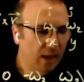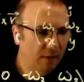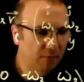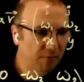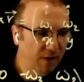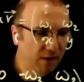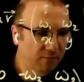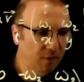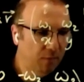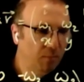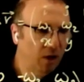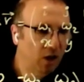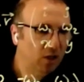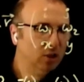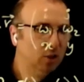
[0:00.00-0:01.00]
And when we
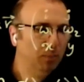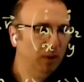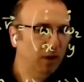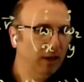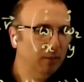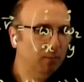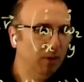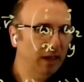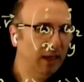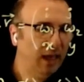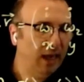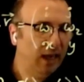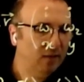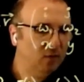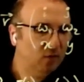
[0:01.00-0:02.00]
multiply it by
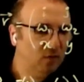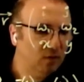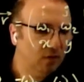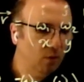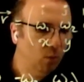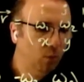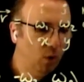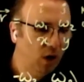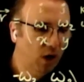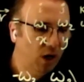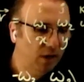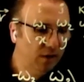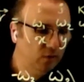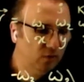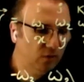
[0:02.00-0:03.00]
X,
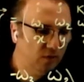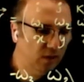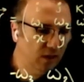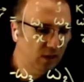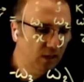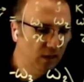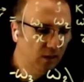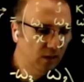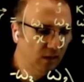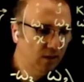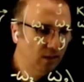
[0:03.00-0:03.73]
Y, Z,